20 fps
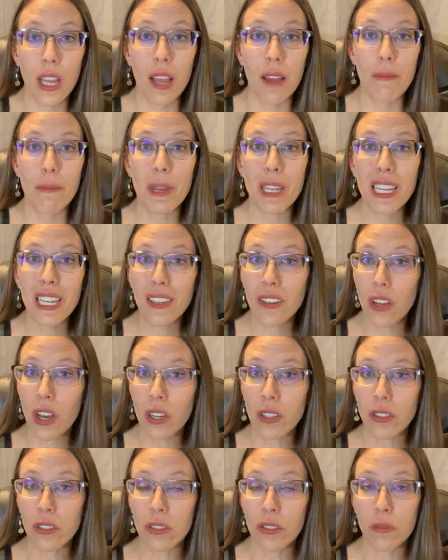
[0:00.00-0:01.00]
many
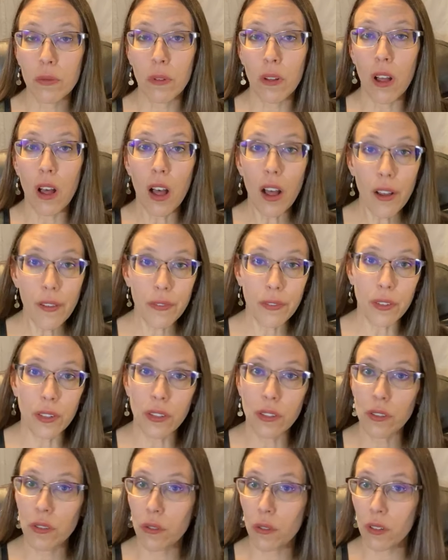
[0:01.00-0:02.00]
doctors will
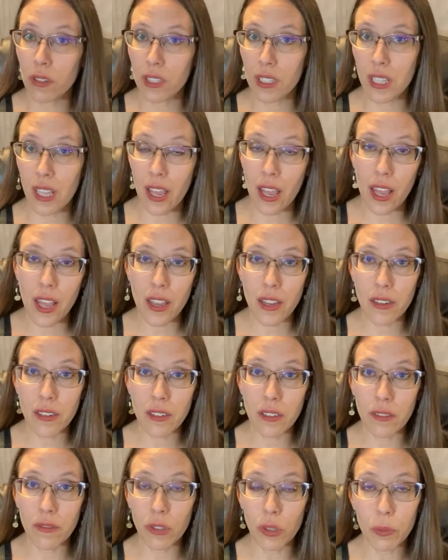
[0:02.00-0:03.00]
offer towards the end
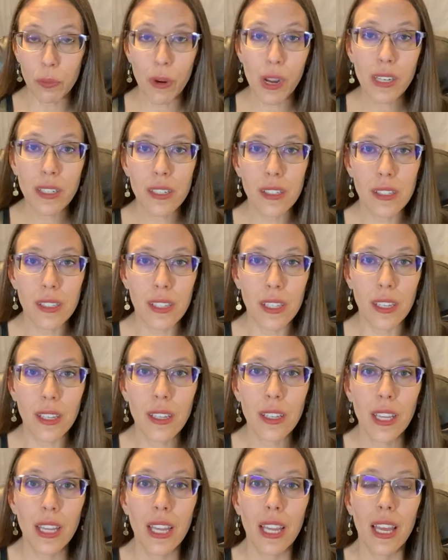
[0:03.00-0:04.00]
of your pregnancy,